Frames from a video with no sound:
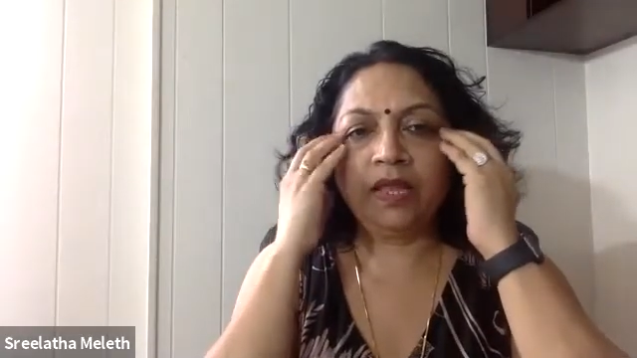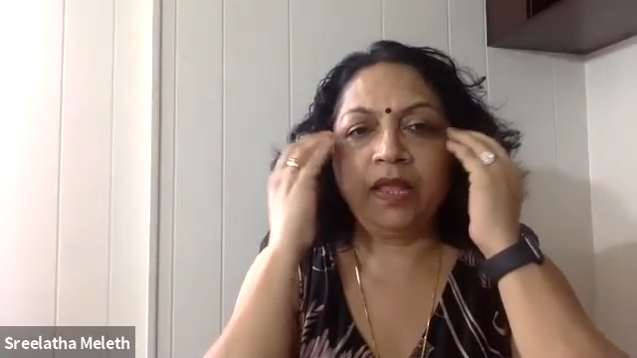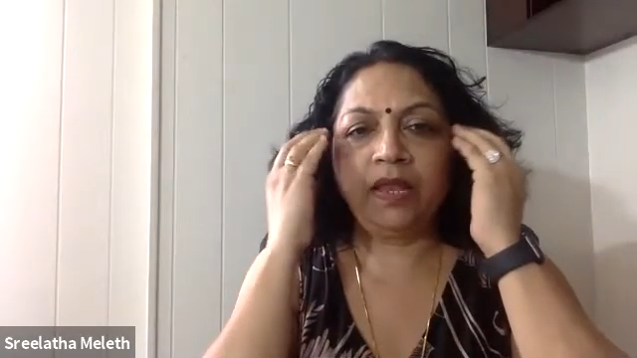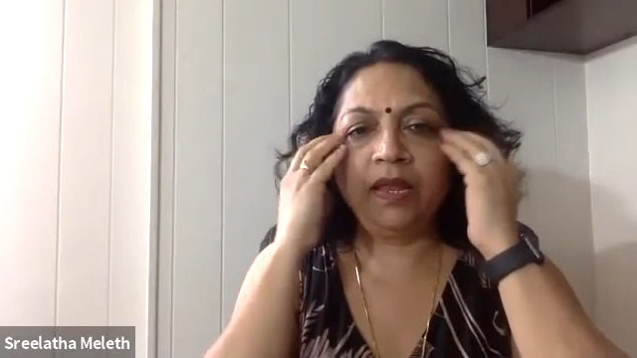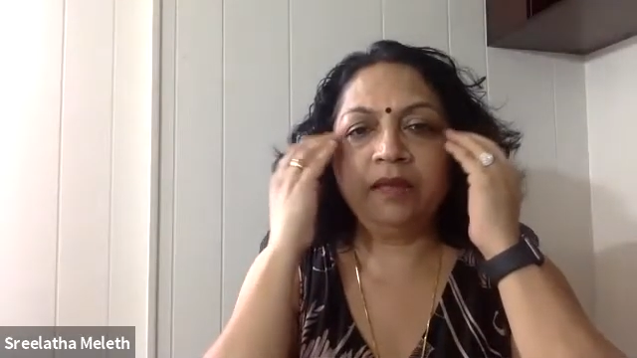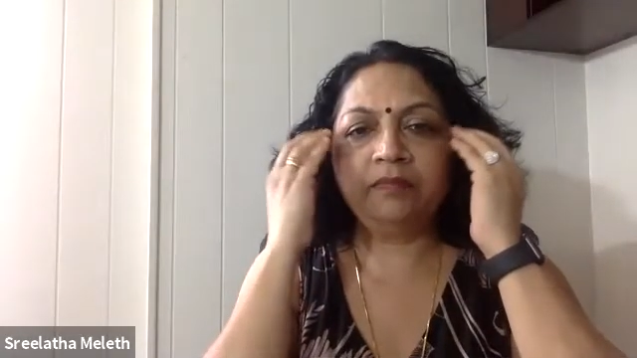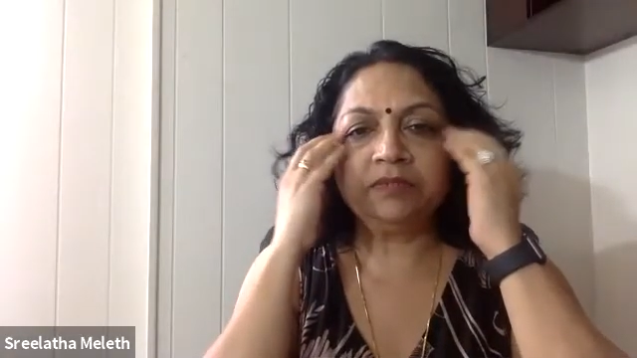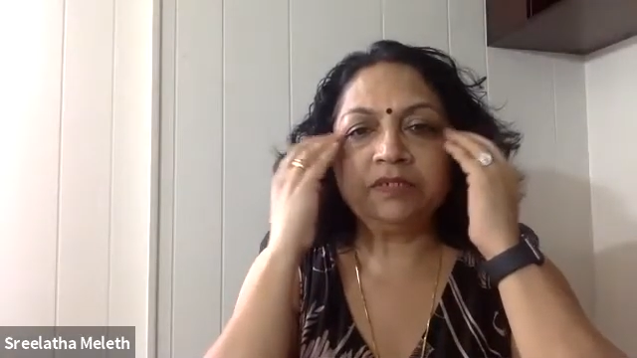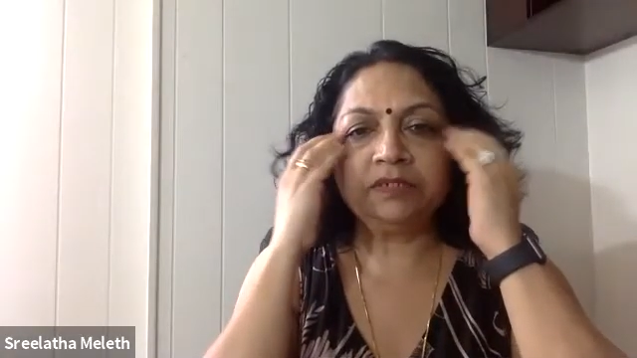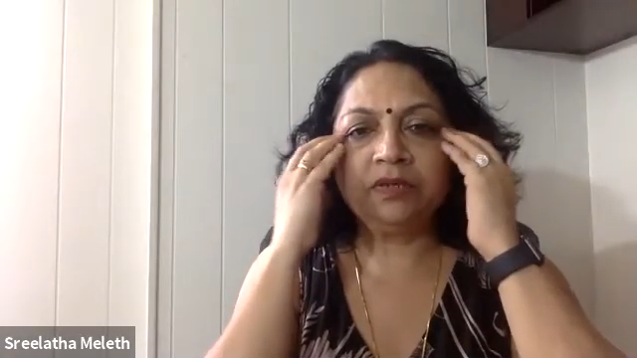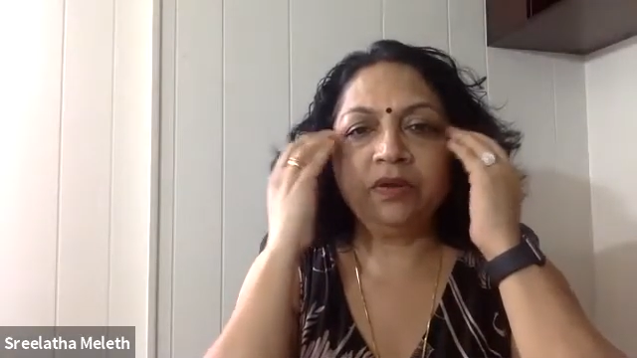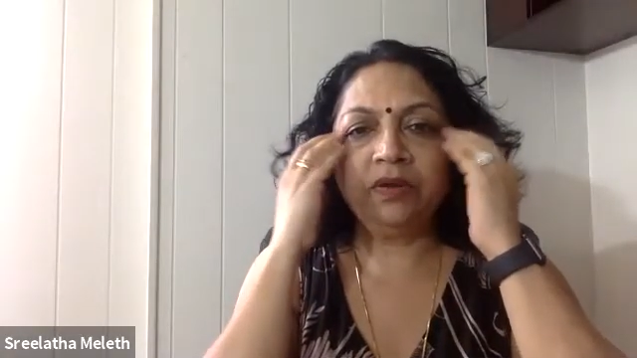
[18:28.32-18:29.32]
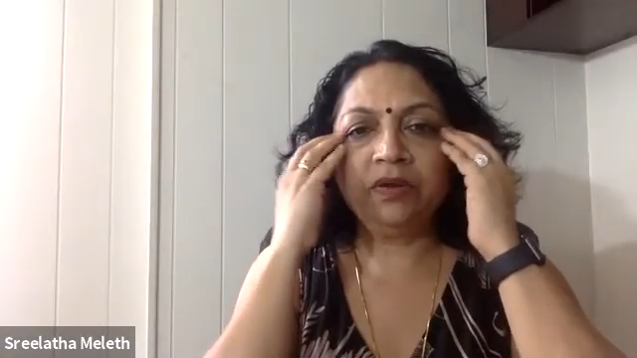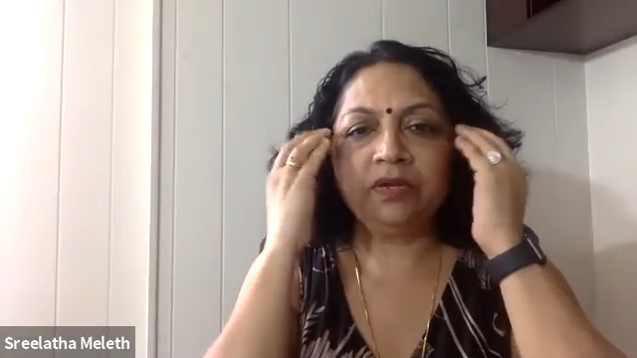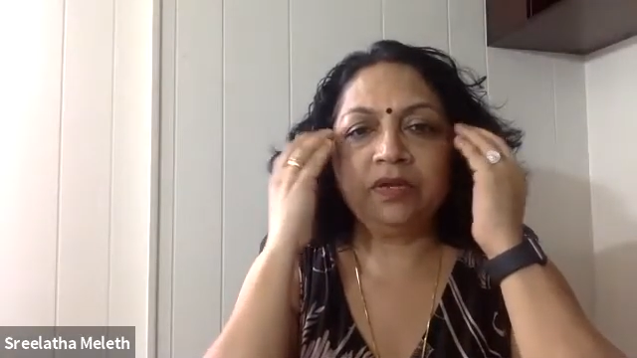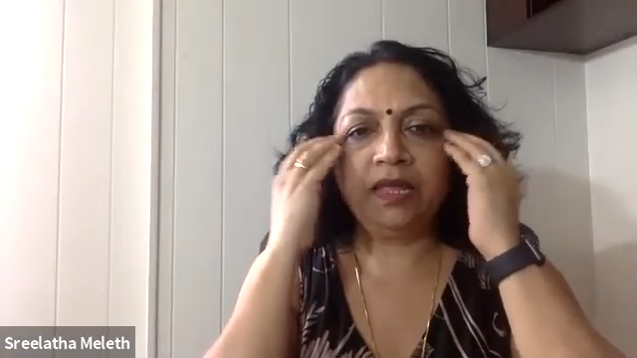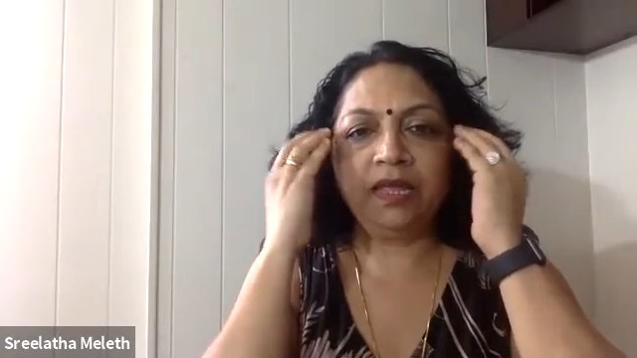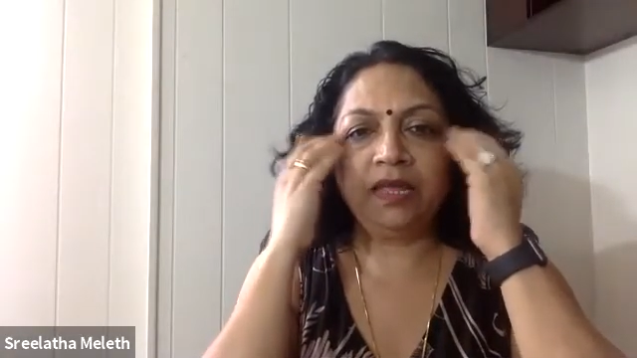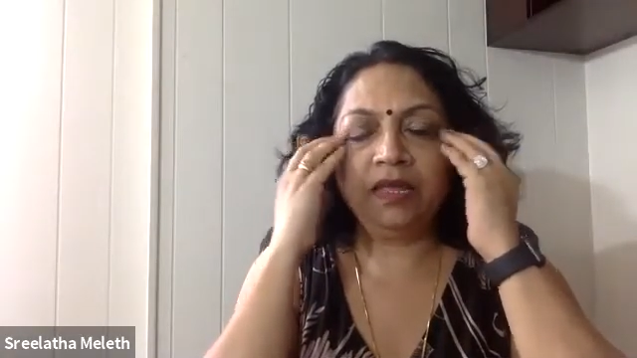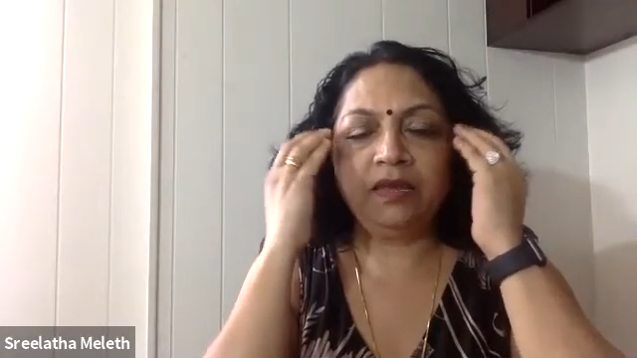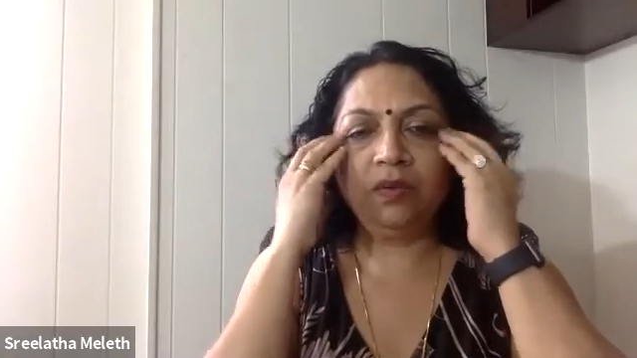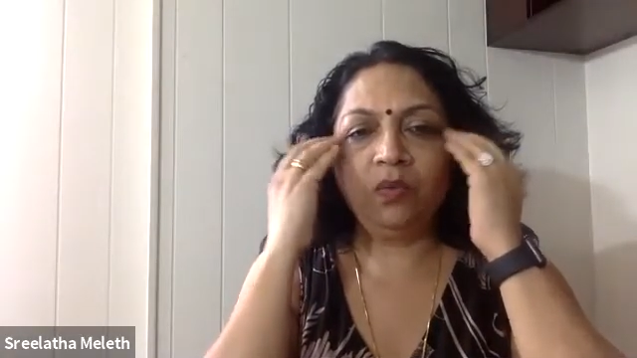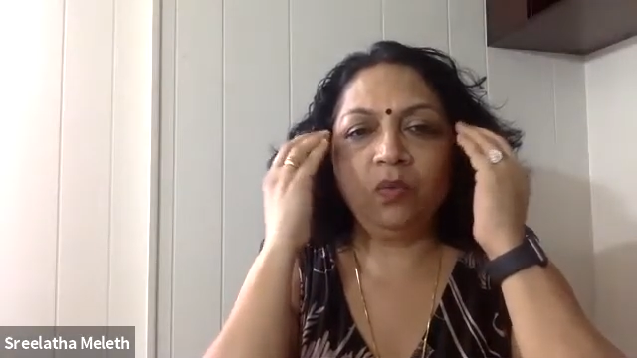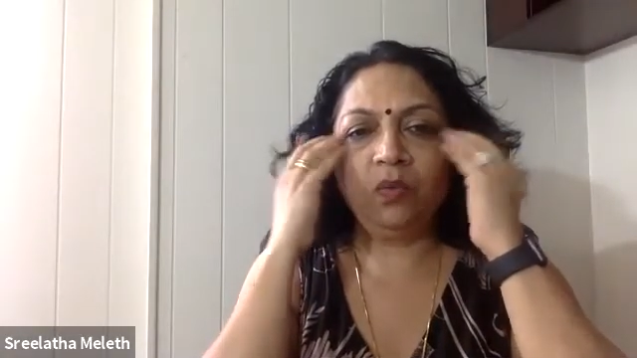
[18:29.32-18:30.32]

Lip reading: And I'm just going to take it